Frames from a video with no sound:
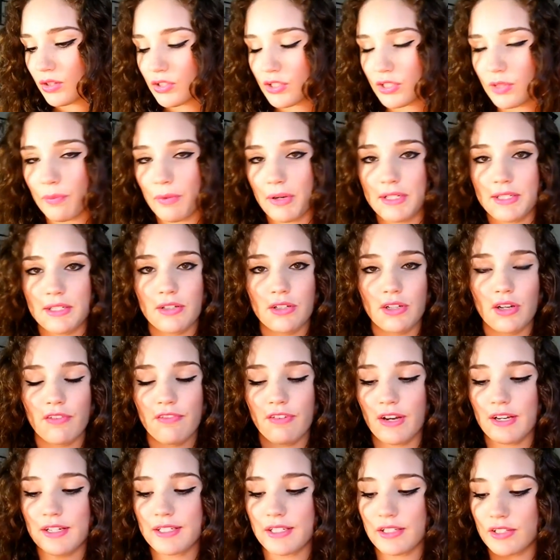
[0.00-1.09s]
So wait till your
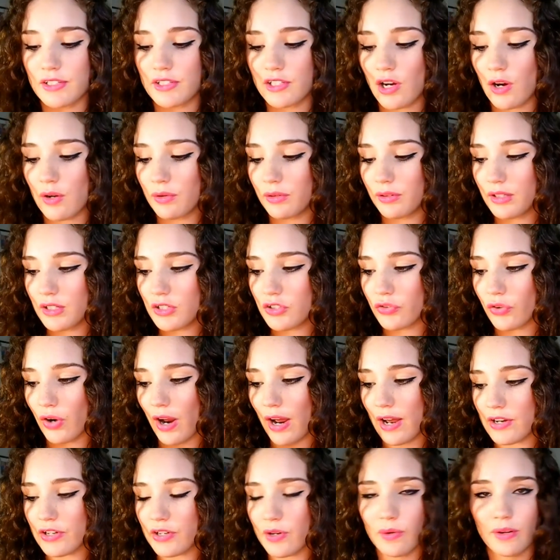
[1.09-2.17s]
face is totally
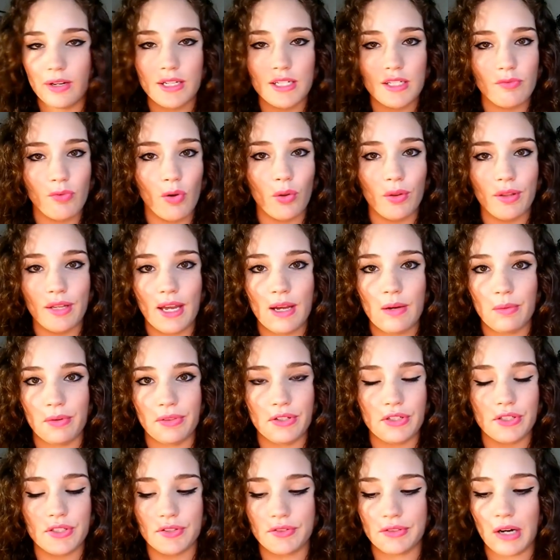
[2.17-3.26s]
dry. Don't exfoliate with
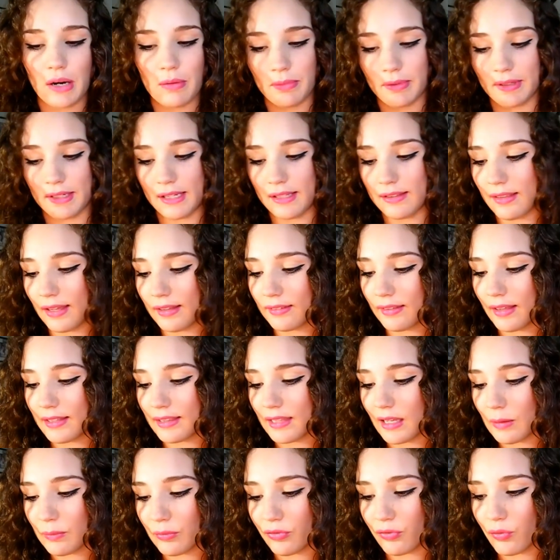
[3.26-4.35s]
a scrub or anything like
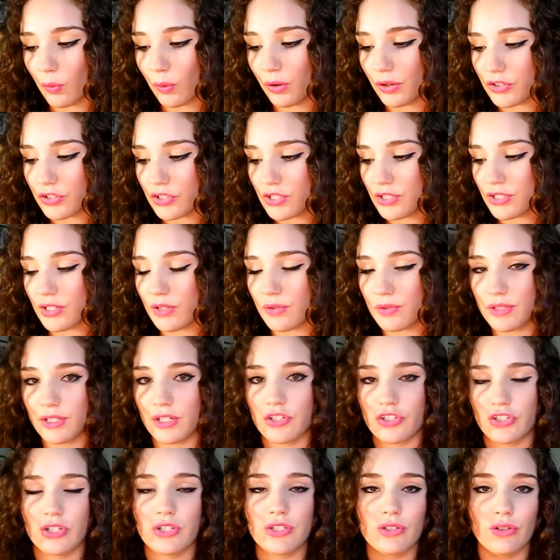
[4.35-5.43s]
that before. Just use a
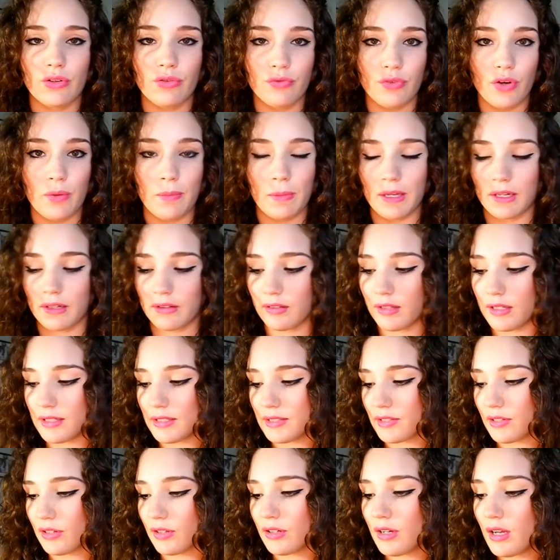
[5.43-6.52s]
gentle foaming
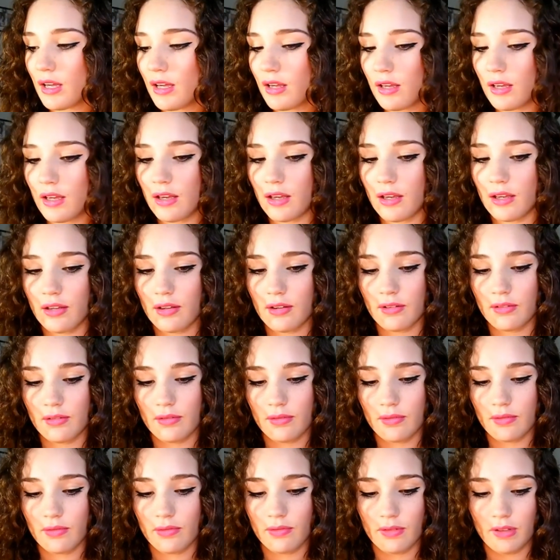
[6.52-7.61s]
cleanser.
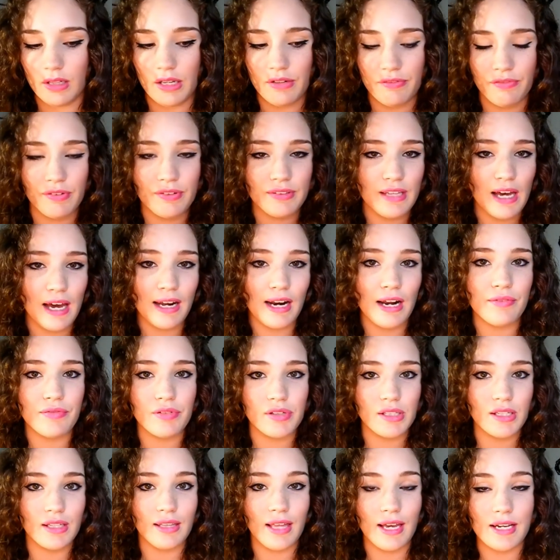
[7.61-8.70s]
And for that, I
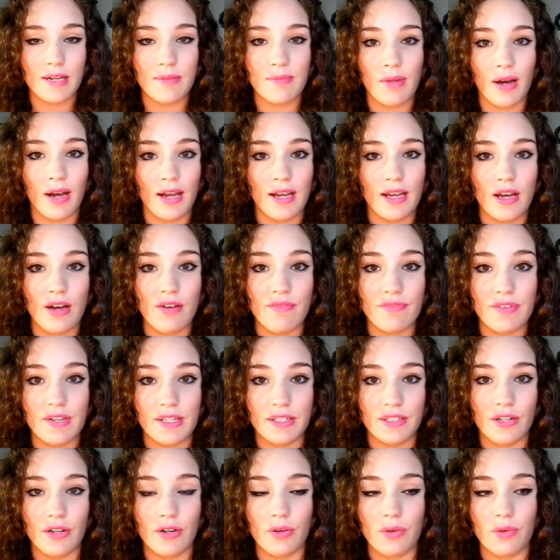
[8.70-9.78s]
really like my
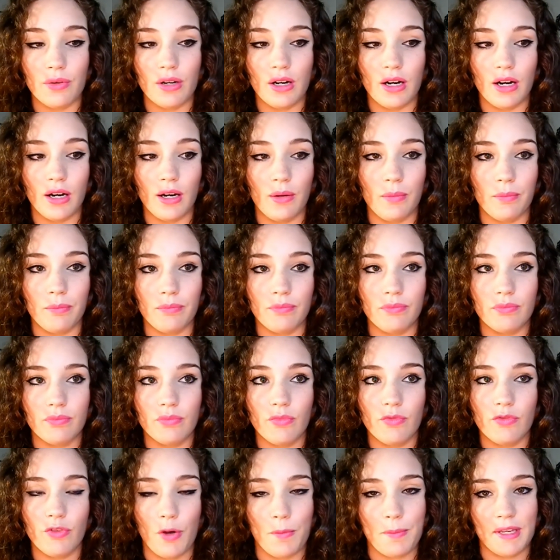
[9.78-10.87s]
Aveeno um,
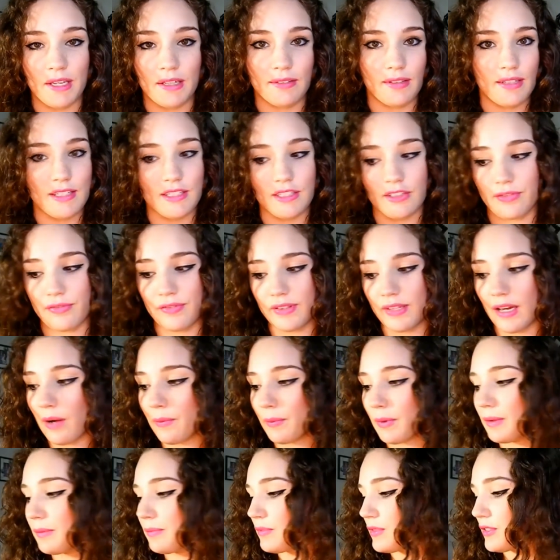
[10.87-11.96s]
foaming cleanser for that
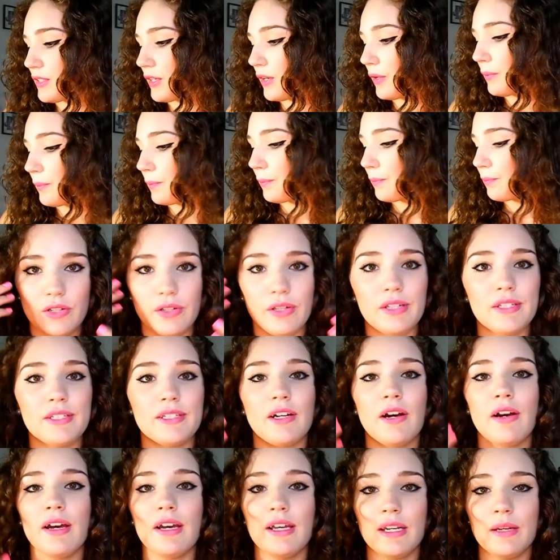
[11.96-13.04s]
one. So you can
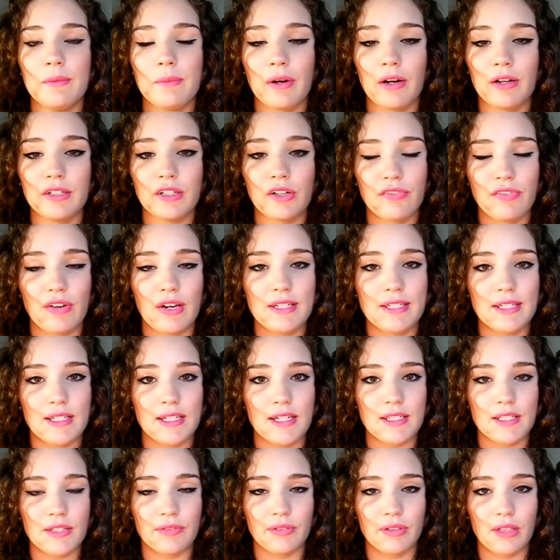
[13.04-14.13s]
start anywhere on your face. It
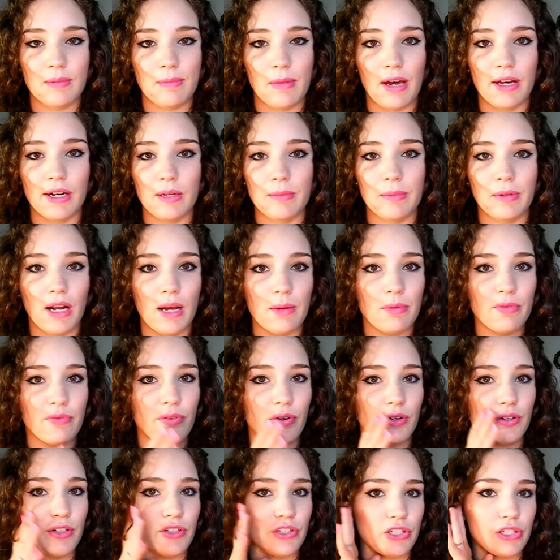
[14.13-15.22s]
doesn't really matter, but I
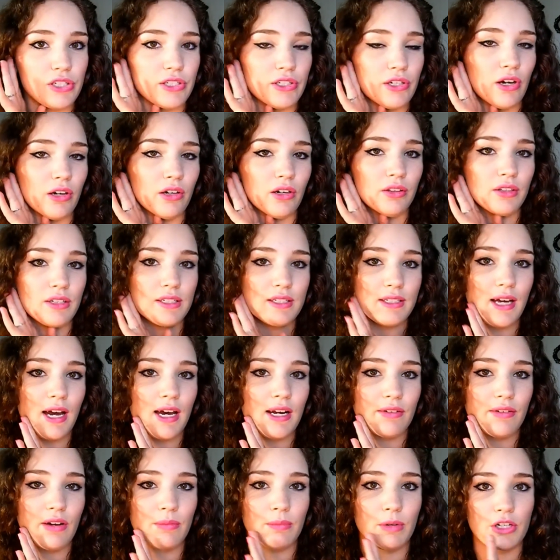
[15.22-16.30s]
prefer to just start on the side
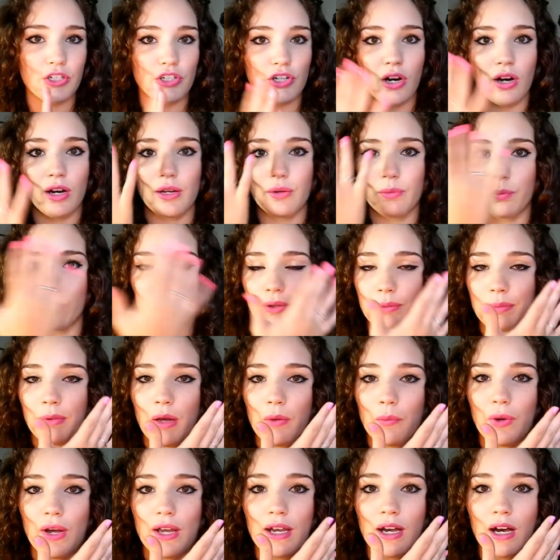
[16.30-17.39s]
around my jaw and work my
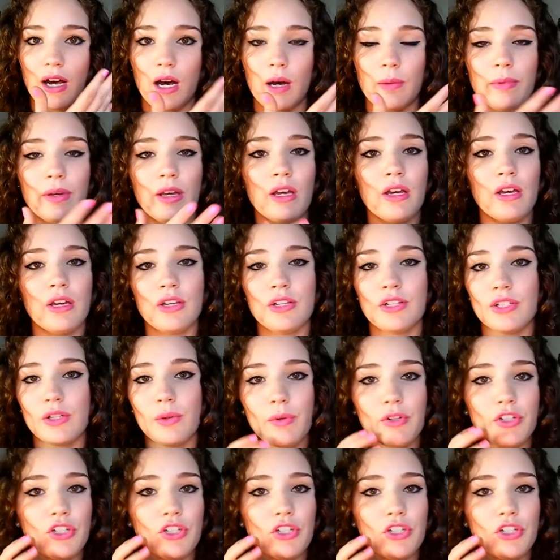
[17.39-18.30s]
way up. So